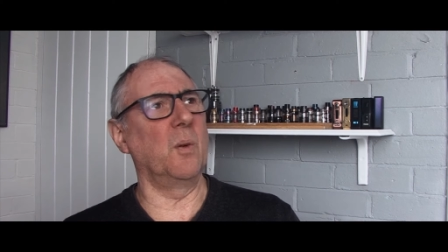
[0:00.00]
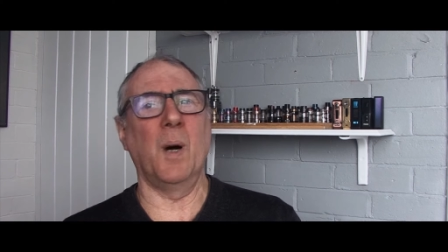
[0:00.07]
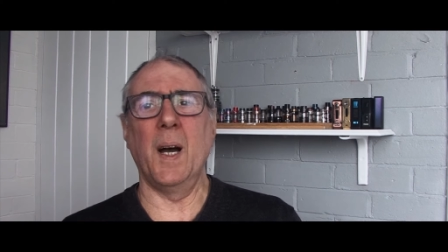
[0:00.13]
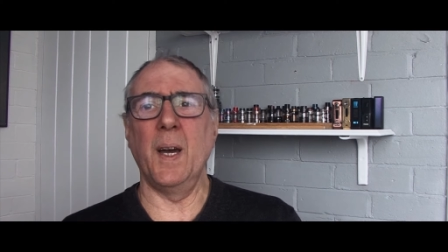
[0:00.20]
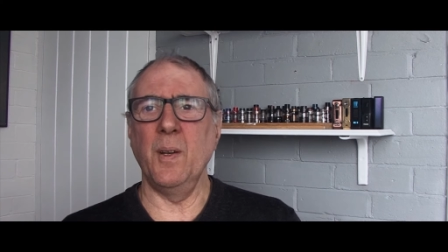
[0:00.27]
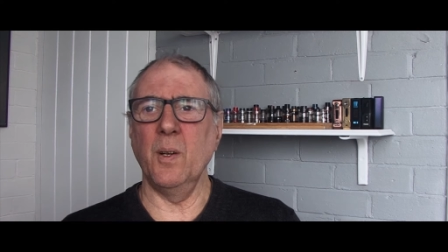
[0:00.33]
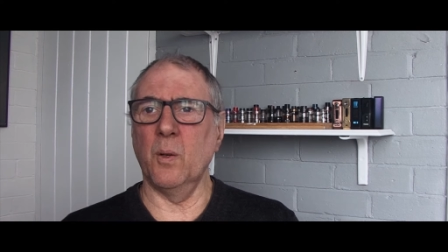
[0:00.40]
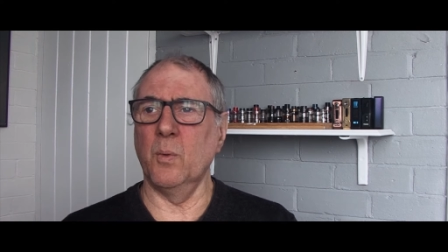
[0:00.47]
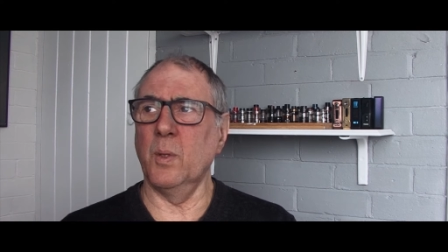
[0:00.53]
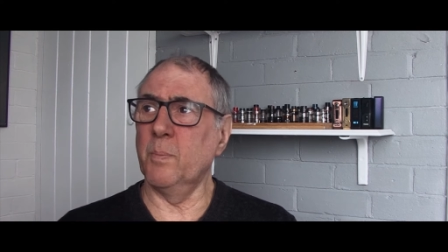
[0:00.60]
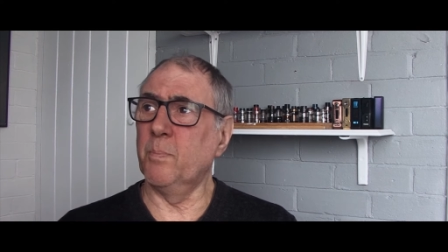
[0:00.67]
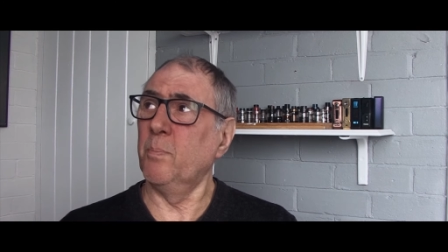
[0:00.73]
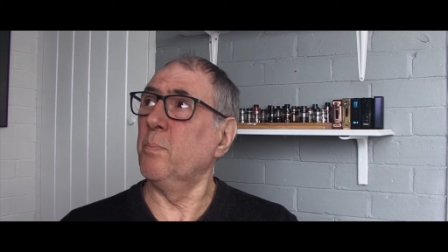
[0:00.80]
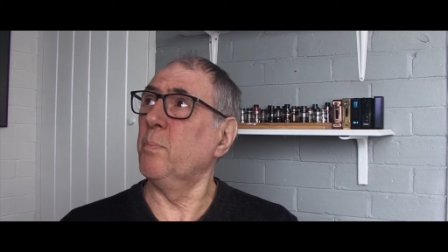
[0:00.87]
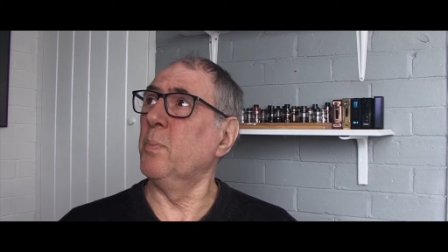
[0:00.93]
Why not?
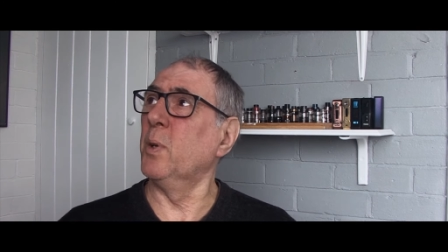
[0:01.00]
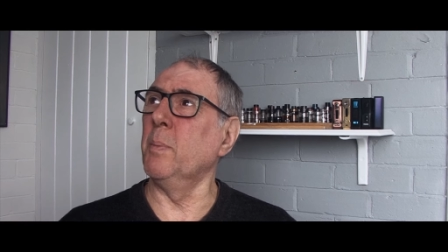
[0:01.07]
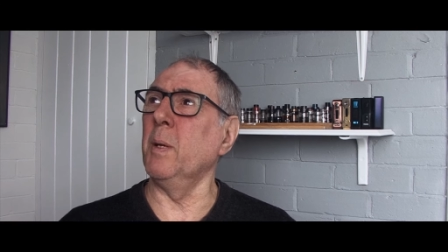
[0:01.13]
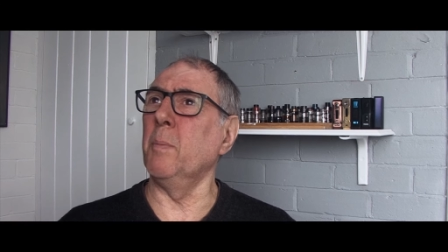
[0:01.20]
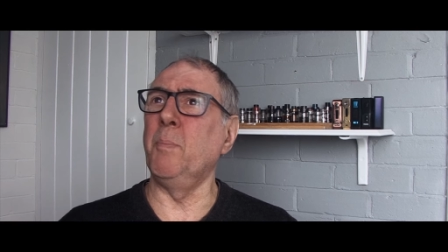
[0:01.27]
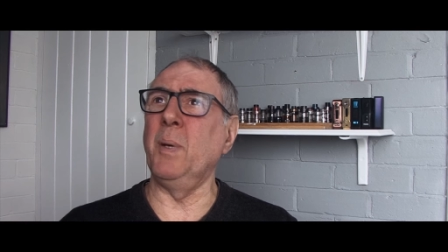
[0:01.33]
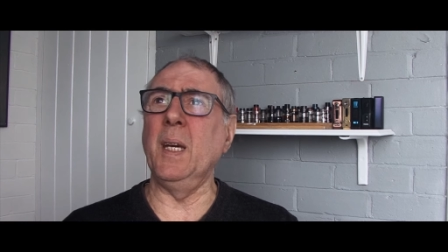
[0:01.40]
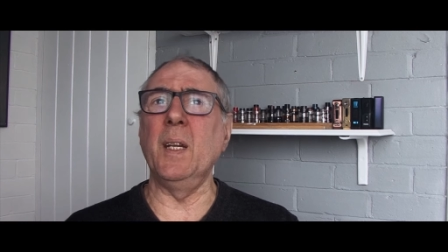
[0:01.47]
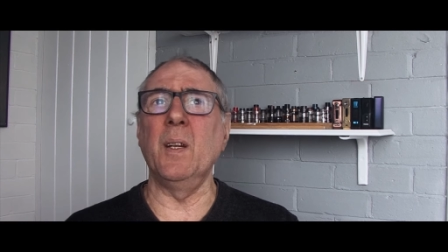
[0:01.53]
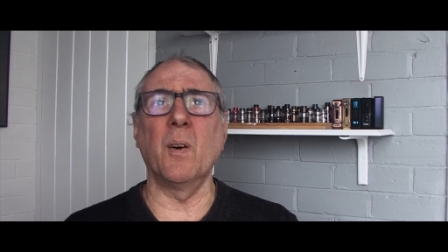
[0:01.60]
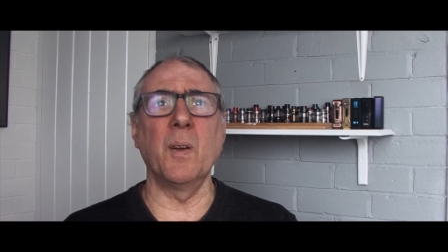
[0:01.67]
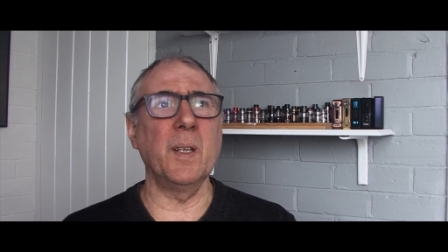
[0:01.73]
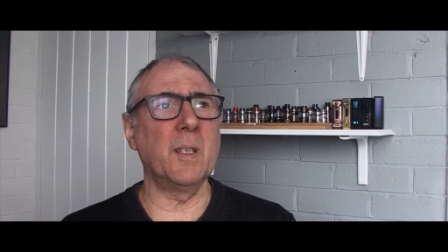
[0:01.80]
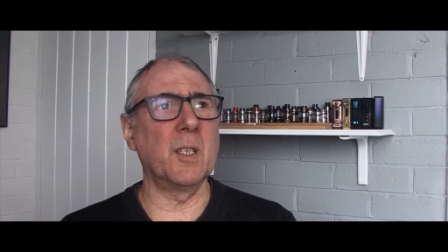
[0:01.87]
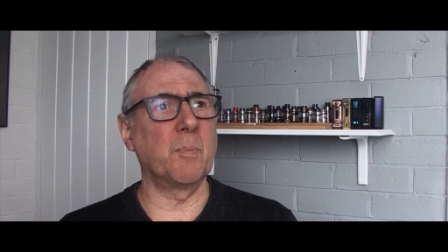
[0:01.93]
We'll put a bit of paint on
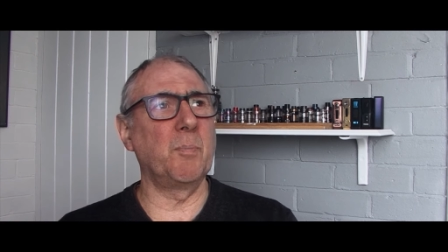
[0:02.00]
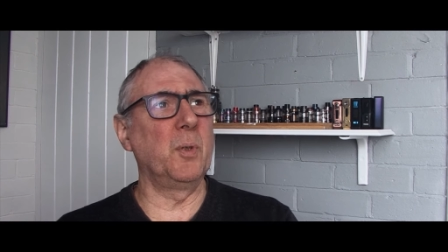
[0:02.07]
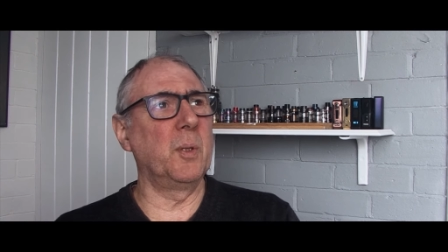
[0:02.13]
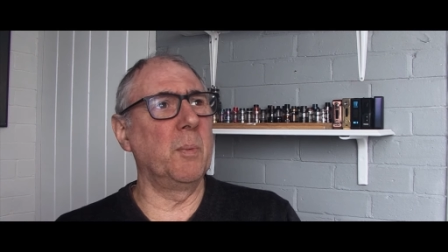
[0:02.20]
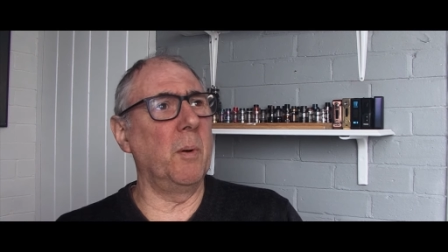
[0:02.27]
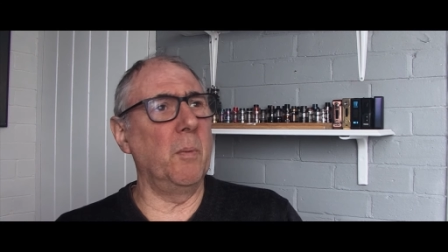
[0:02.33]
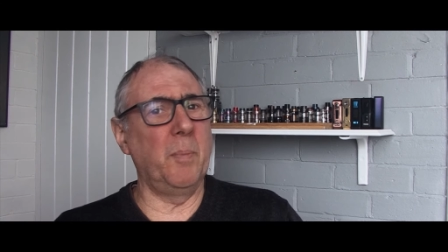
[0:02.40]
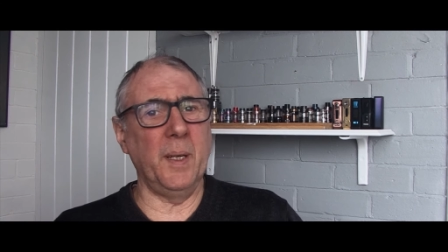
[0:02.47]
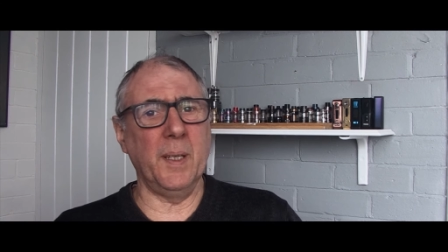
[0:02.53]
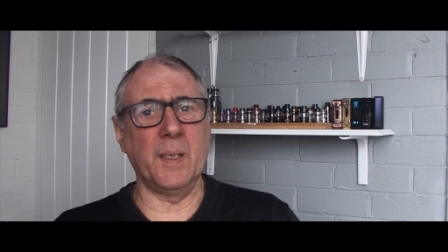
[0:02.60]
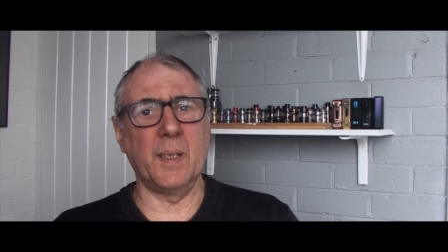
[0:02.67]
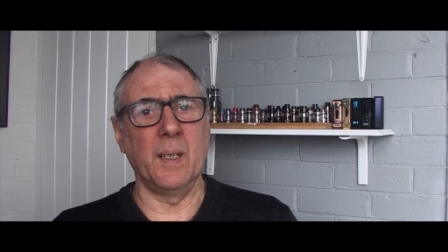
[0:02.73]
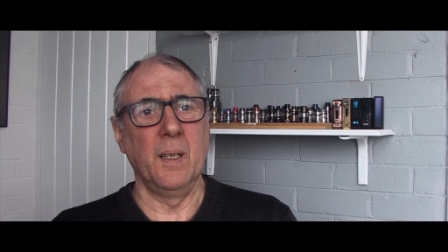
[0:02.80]
it, spruce it up a bit,